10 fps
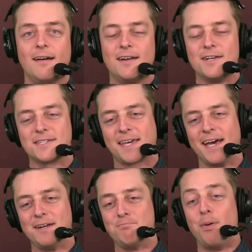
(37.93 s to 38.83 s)
Just
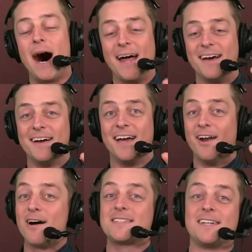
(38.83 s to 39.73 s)
kidding. But in
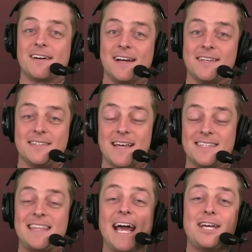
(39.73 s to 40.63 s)
all seriousness,
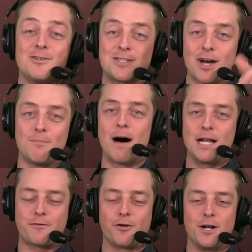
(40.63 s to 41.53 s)
thank you so
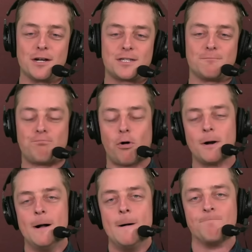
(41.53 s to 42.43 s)
much for your
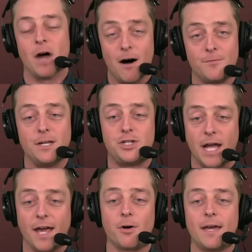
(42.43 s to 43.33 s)
support of the
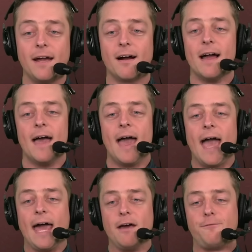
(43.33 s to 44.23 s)
channel here.
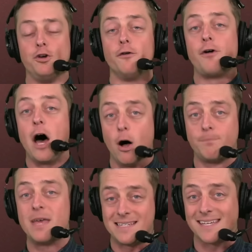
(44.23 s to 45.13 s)
And if you've
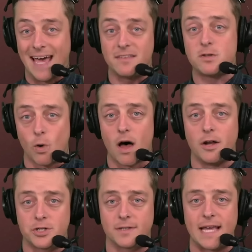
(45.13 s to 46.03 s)
helped us get to one
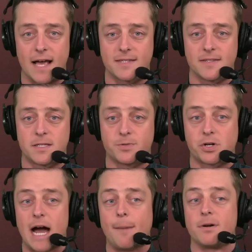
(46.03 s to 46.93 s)
hundred thousand
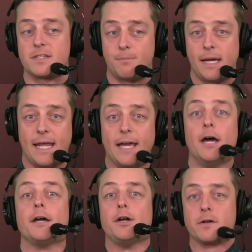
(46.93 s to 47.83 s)
subscribers, meaning
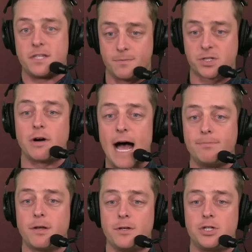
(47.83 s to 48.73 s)
you're subscribed
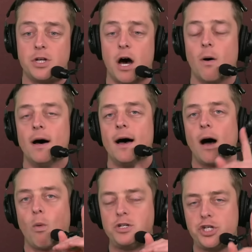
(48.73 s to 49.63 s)
to the show, I
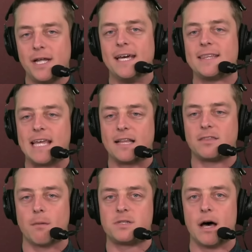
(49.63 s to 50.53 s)
want you to hit that
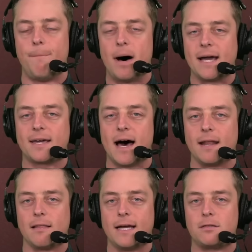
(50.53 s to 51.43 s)
thumbs up icon
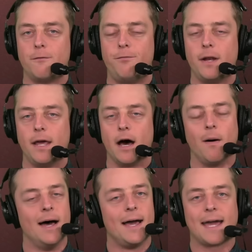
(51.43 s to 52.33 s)
and like the video.
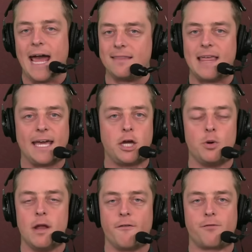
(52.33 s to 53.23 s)
Can't thank you
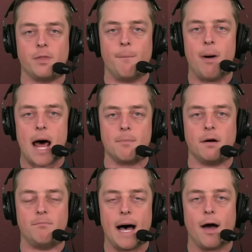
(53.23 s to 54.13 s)
enough from the bottom
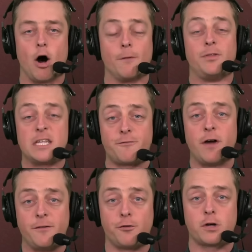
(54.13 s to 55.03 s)
of my heart. This
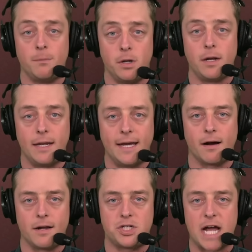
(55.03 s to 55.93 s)
faithful community here
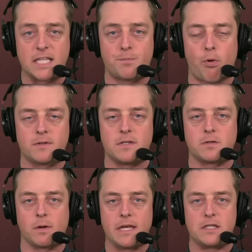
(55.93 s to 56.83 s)
at Chat Sports is
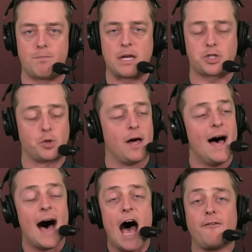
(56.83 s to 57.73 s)
really special.
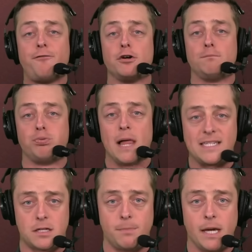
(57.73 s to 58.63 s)
I feel
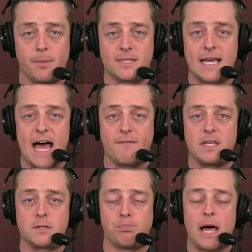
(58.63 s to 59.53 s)
blessed to be able to have
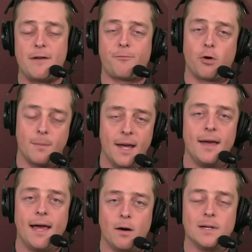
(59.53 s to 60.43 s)
this platform.
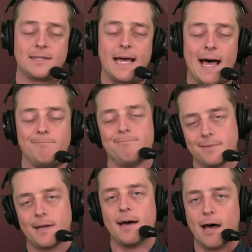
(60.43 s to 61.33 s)
And with that,
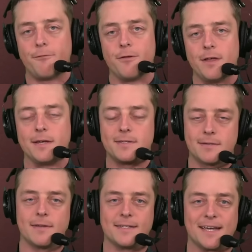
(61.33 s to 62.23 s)
enough of this.
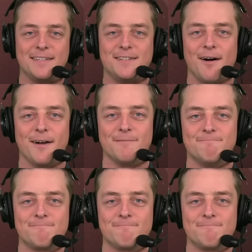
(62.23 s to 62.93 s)
Let's get started.